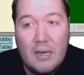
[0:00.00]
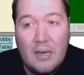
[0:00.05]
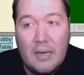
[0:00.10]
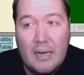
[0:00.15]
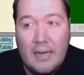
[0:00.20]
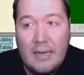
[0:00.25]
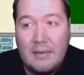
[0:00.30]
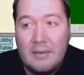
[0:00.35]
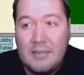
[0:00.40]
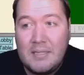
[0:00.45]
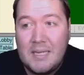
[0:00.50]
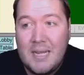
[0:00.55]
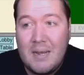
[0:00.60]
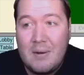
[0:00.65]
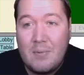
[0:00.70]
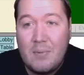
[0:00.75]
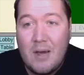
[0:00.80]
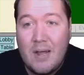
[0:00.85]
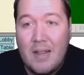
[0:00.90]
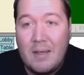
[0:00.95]
I
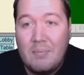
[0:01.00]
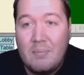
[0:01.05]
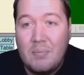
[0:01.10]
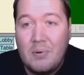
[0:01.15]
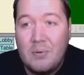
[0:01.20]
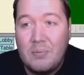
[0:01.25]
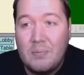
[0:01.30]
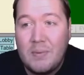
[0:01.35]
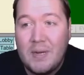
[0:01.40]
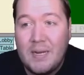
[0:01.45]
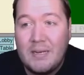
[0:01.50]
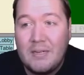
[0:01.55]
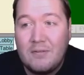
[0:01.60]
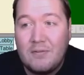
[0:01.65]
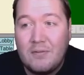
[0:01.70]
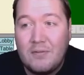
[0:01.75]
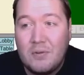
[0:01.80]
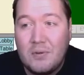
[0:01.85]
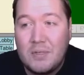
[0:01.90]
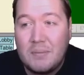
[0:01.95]
understand why they put me into
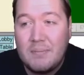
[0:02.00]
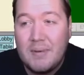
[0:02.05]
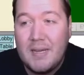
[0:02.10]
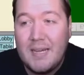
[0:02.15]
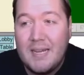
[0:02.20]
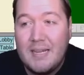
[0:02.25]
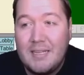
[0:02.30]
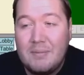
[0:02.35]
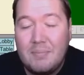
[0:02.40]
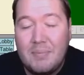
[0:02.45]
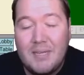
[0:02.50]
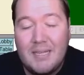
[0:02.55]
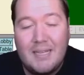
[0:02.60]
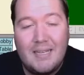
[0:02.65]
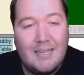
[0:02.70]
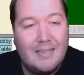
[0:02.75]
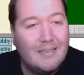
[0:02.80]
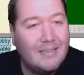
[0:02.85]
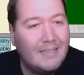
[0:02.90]
four spades, but